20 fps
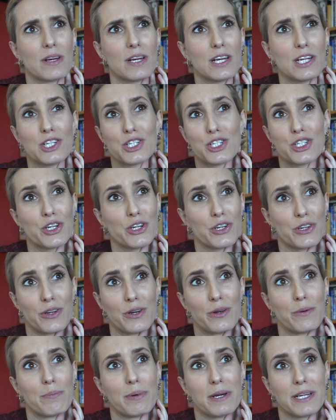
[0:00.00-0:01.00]
It
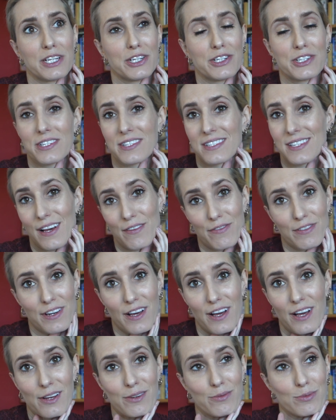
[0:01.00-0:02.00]
shouldn't, but you just never
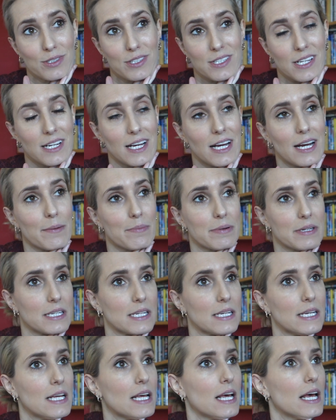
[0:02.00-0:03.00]
know what's going to happen.
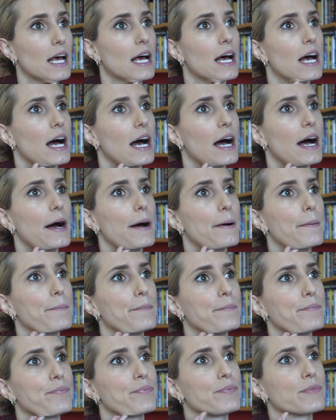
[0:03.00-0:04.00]

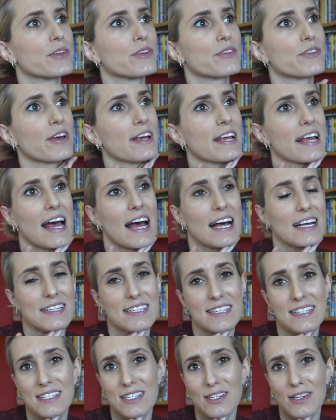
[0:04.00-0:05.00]
So yeah,
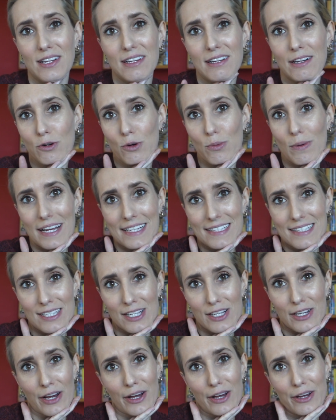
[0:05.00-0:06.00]
still a little way to
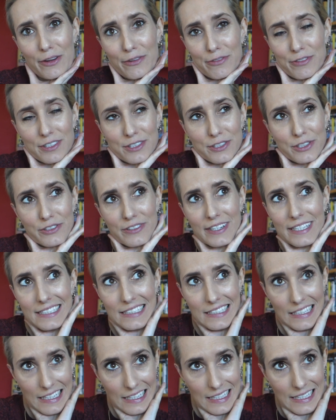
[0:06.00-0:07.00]
go,
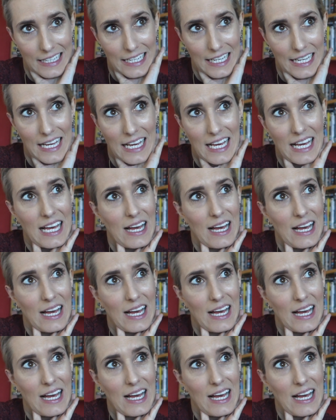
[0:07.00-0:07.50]
frustratingly.